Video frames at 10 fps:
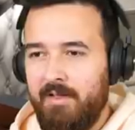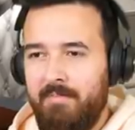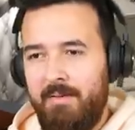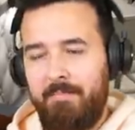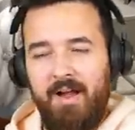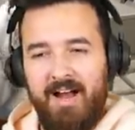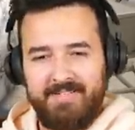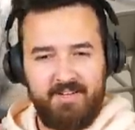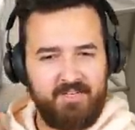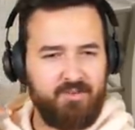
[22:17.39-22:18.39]
Maybe
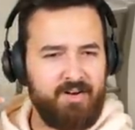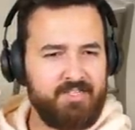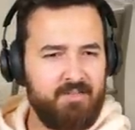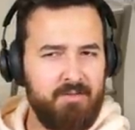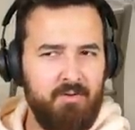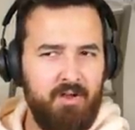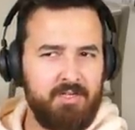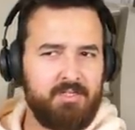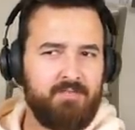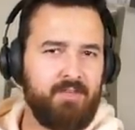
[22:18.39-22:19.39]
pass on to the rest of the big
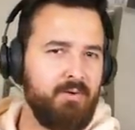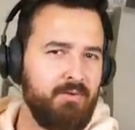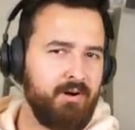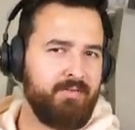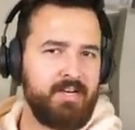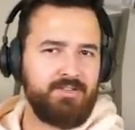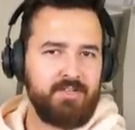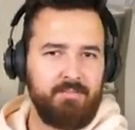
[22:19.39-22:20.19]
wallets if they want renovations.